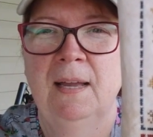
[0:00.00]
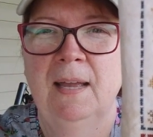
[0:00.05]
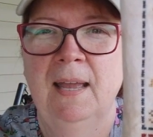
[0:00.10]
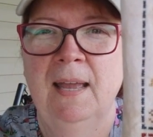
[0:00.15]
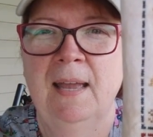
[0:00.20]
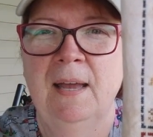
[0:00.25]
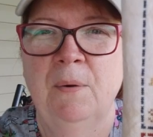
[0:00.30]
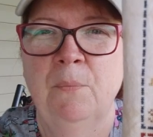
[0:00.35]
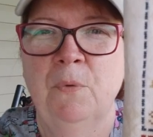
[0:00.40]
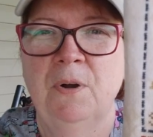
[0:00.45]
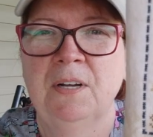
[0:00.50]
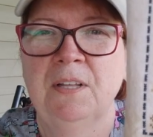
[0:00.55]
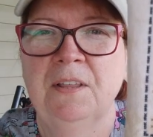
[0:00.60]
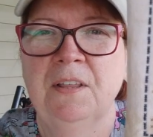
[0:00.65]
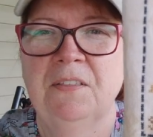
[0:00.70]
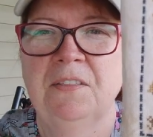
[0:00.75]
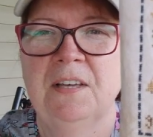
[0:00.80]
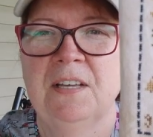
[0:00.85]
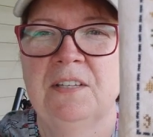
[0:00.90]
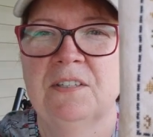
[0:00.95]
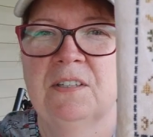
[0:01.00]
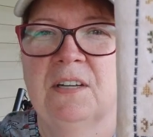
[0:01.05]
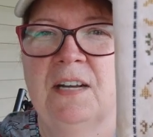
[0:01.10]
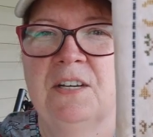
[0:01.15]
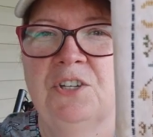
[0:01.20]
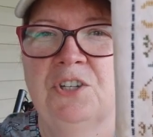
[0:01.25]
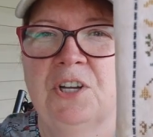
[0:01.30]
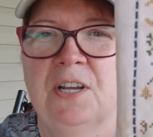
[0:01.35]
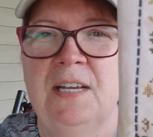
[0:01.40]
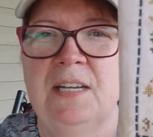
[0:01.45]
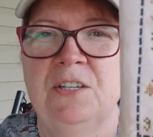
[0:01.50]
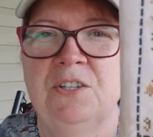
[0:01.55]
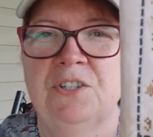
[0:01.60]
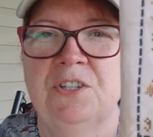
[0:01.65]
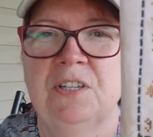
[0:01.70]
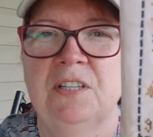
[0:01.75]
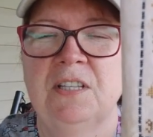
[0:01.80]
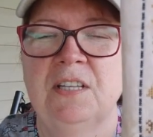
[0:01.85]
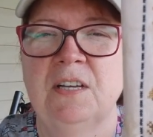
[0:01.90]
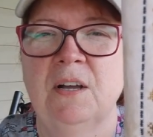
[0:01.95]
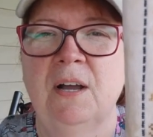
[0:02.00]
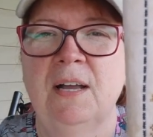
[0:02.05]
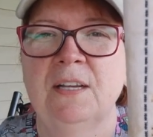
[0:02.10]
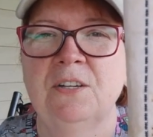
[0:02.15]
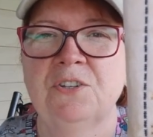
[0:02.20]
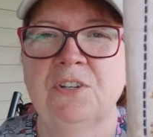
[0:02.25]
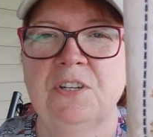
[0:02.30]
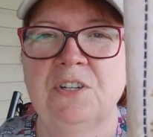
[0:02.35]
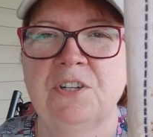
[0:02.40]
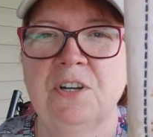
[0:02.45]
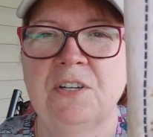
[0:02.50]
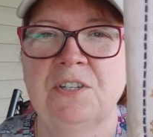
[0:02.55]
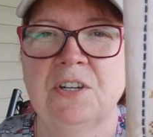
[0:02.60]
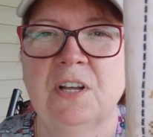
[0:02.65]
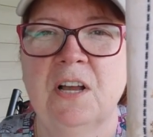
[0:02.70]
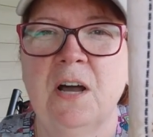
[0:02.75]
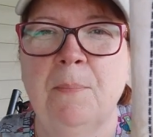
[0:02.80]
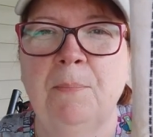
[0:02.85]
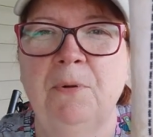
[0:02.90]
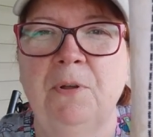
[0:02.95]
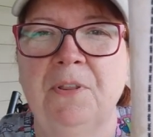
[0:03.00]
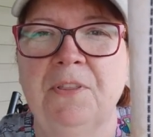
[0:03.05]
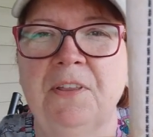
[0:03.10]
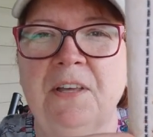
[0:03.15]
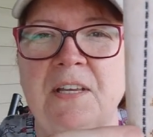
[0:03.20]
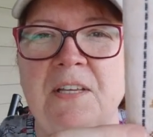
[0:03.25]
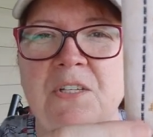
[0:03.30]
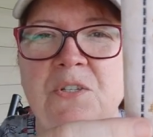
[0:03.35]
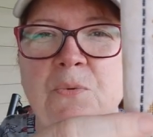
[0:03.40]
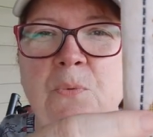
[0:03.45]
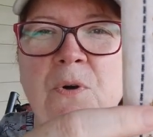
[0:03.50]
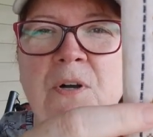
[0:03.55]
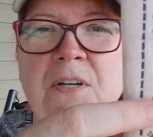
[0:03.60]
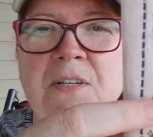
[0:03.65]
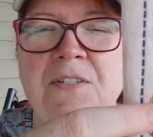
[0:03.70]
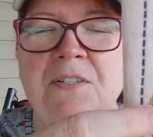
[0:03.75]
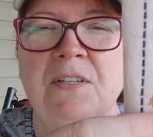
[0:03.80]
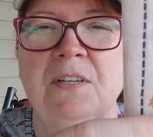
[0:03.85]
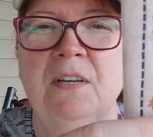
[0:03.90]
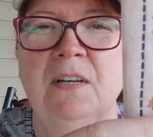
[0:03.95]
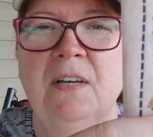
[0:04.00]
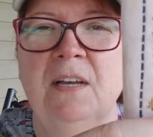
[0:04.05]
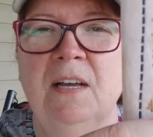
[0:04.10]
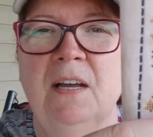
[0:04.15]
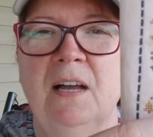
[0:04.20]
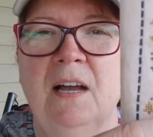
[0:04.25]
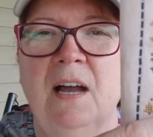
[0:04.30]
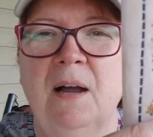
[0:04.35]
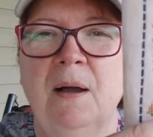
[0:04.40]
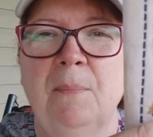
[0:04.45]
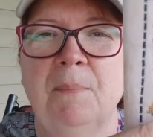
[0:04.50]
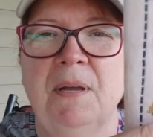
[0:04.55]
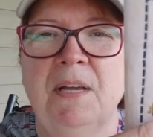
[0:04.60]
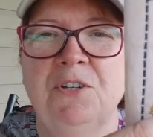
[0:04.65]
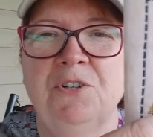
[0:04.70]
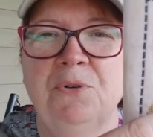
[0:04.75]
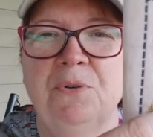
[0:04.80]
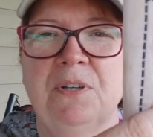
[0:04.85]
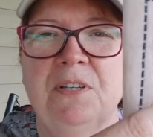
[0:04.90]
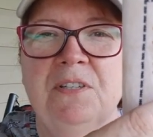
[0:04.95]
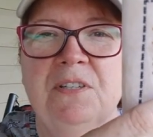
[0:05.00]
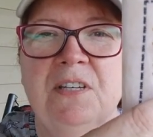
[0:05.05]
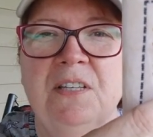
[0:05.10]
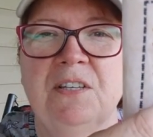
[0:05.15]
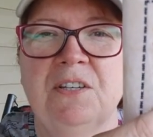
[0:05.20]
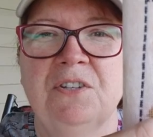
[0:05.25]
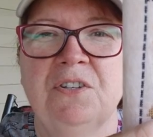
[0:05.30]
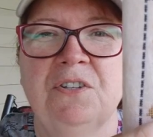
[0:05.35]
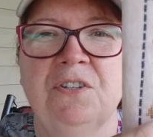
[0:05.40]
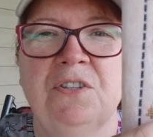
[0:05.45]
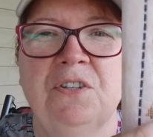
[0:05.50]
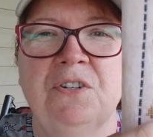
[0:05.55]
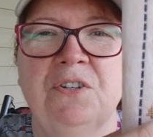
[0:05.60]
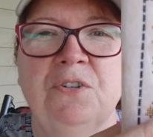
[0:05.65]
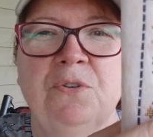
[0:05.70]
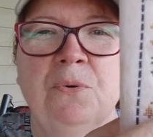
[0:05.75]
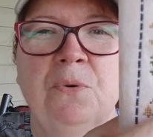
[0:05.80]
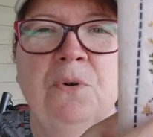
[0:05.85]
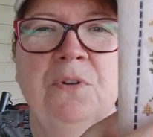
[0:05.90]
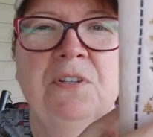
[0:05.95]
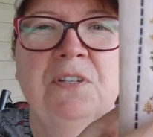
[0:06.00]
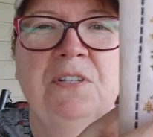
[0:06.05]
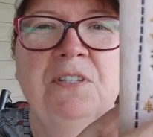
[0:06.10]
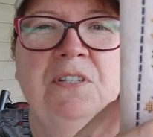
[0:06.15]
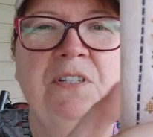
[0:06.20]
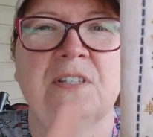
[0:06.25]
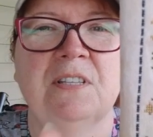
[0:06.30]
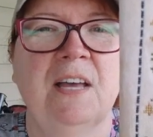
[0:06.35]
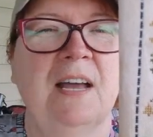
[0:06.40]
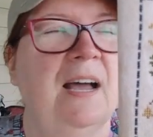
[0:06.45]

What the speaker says: And one of the things that I changed I actually changed a couple of things was, as you can see, this is the door, this is the